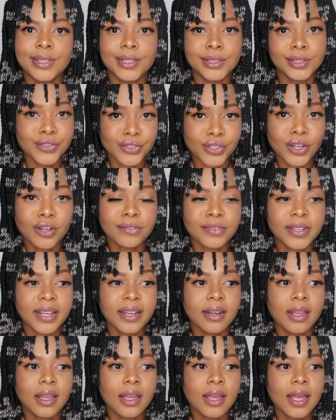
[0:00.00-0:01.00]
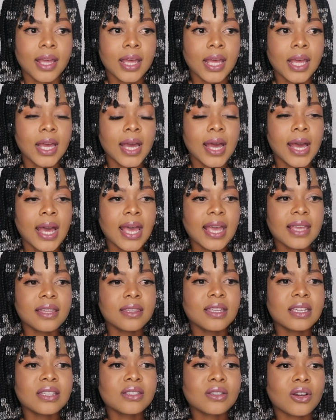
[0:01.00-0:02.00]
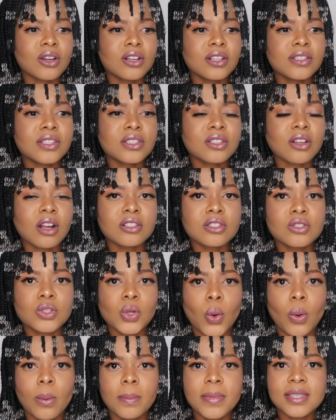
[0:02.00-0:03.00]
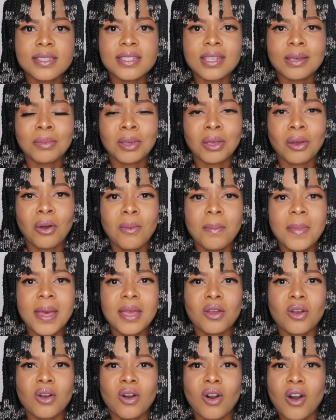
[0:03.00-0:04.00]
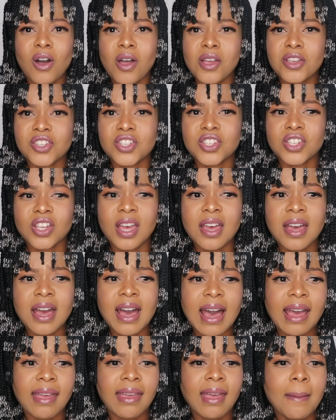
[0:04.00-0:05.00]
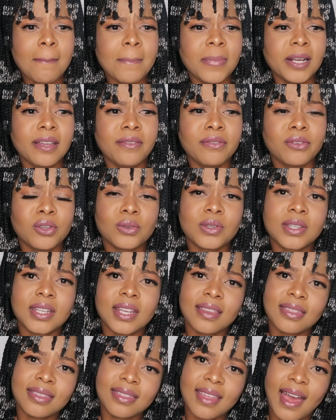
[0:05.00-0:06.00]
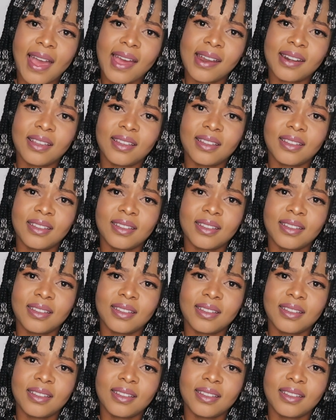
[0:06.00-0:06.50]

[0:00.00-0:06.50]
He deserved it. And these girls start tormenting me. Oh my gosh, I can't believe you did that.